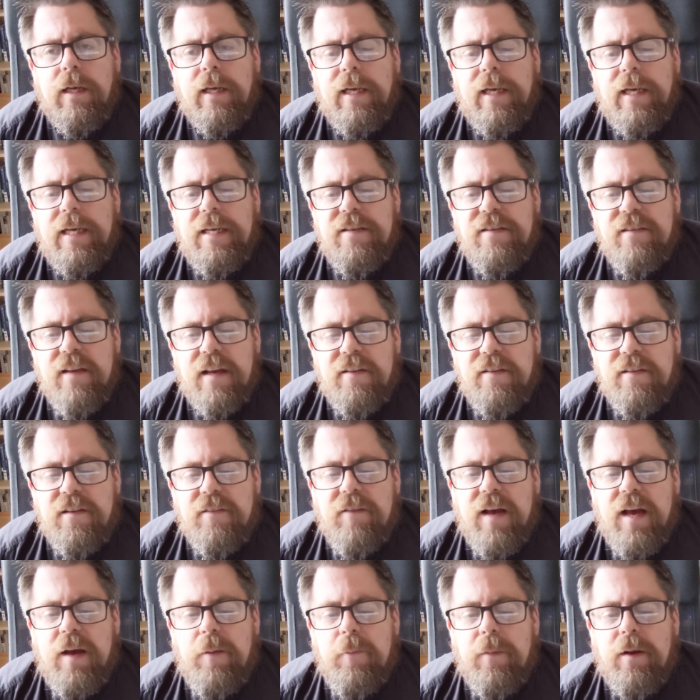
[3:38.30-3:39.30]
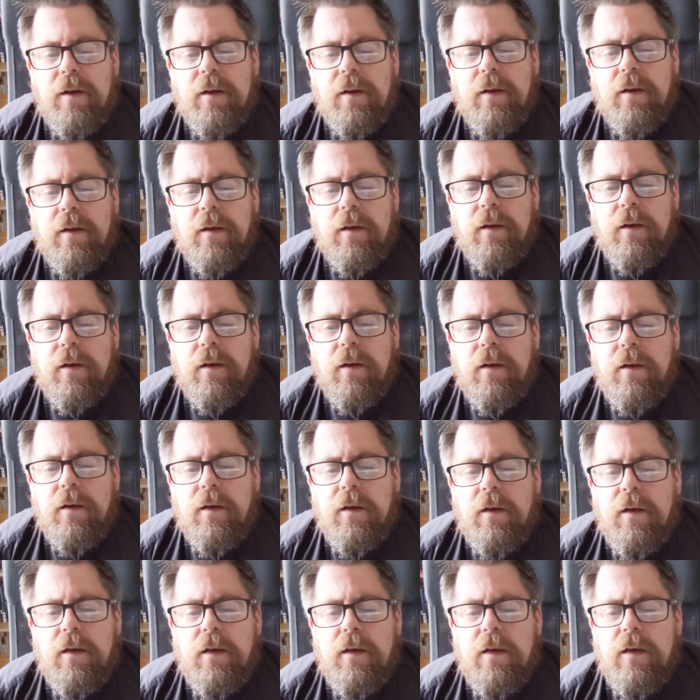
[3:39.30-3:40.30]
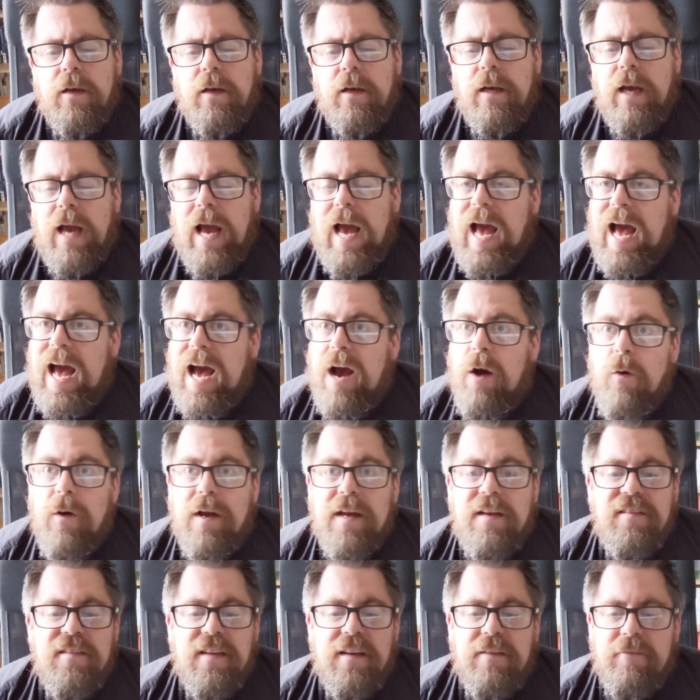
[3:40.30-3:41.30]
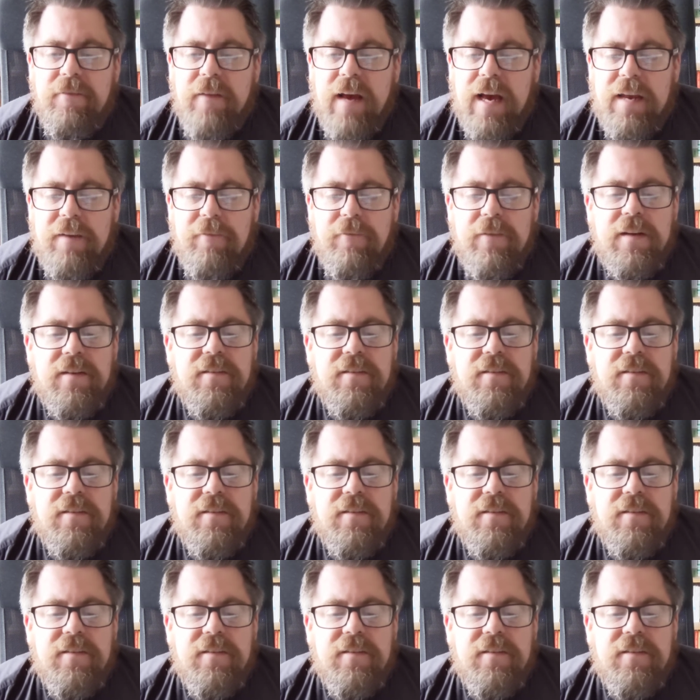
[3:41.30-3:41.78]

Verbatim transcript: He said to them, How is it then